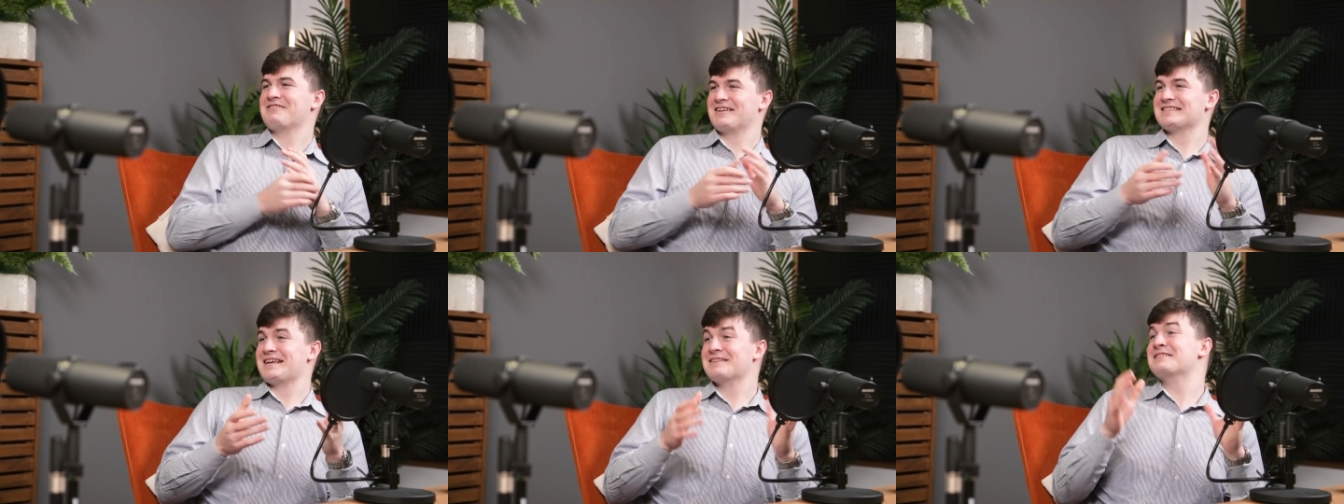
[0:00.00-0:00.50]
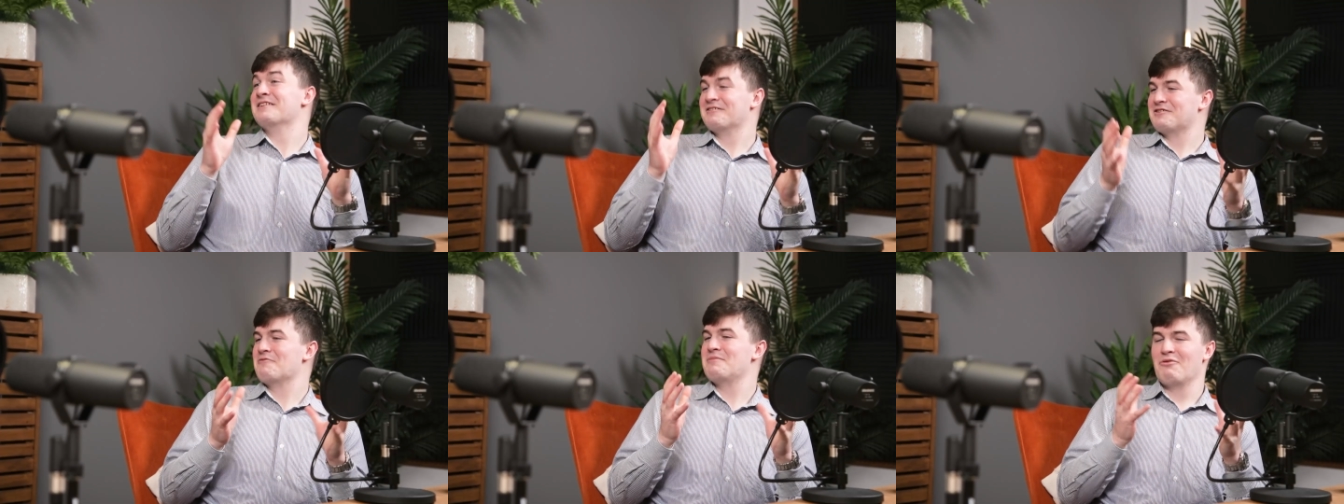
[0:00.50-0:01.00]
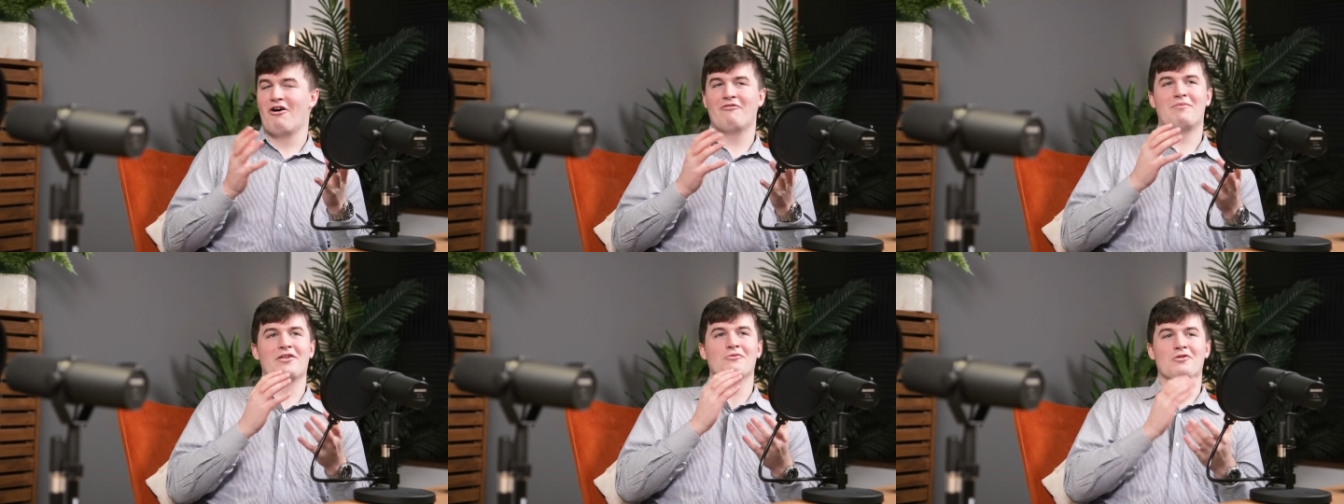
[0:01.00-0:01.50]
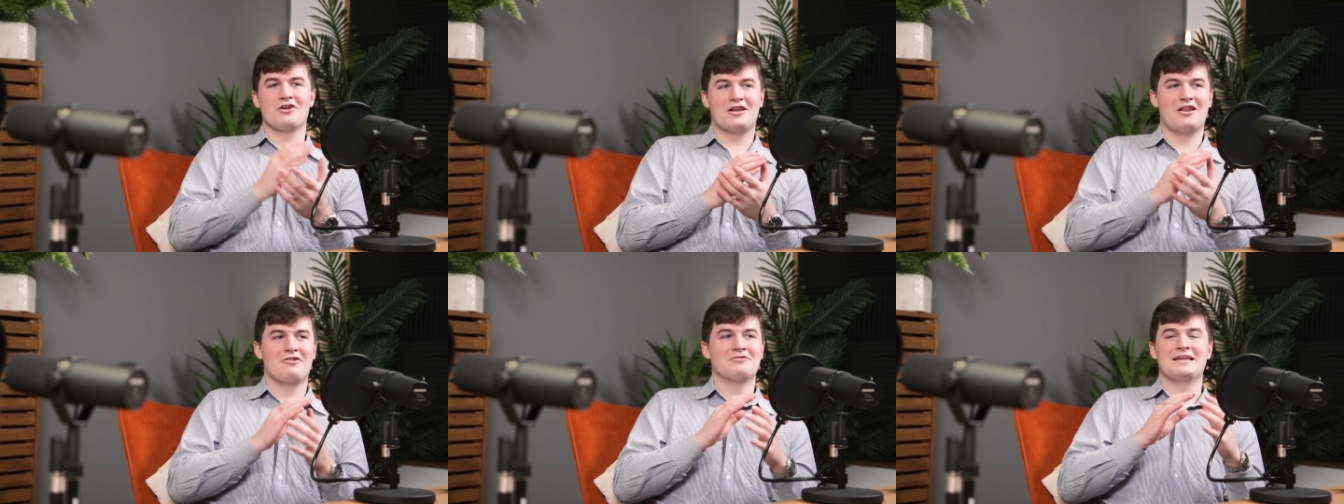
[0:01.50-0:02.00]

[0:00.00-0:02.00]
trying to say. You know, don't be put off by the workload.